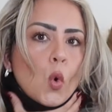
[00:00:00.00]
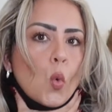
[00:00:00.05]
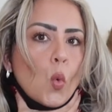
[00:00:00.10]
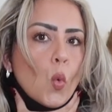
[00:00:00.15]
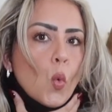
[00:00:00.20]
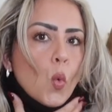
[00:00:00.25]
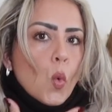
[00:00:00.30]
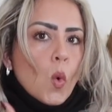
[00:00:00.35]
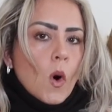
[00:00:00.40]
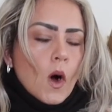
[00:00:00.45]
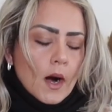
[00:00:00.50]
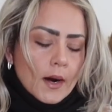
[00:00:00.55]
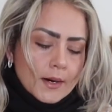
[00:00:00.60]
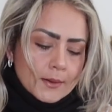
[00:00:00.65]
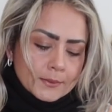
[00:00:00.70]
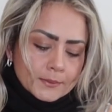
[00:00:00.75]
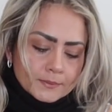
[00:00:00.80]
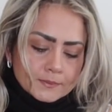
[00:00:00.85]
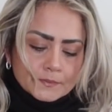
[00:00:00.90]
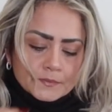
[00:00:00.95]

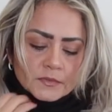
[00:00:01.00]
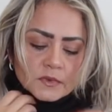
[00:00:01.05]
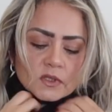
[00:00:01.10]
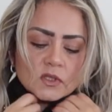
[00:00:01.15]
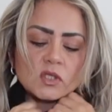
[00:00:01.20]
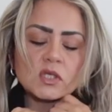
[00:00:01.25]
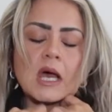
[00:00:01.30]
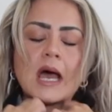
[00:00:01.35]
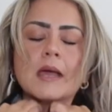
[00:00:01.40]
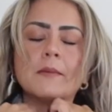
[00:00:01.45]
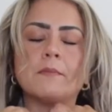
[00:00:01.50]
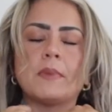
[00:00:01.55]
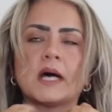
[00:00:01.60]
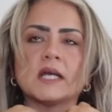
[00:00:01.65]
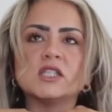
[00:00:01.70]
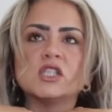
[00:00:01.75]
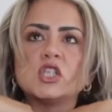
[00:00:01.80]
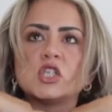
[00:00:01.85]
warm. I bought